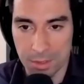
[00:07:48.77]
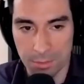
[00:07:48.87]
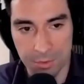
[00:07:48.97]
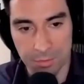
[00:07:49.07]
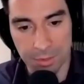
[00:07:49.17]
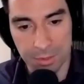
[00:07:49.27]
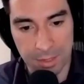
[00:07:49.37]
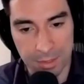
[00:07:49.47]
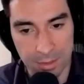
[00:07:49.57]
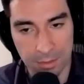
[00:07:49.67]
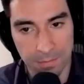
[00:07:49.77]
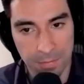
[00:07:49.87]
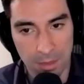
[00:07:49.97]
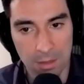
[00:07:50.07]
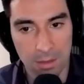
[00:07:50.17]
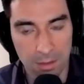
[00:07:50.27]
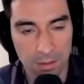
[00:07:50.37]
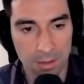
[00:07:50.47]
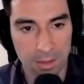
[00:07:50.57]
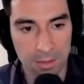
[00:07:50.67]
commercial real estate. So
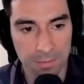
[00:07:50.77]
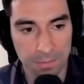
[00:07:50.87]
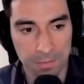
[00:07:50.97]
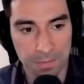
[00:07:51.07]
that's awesome. Yeah,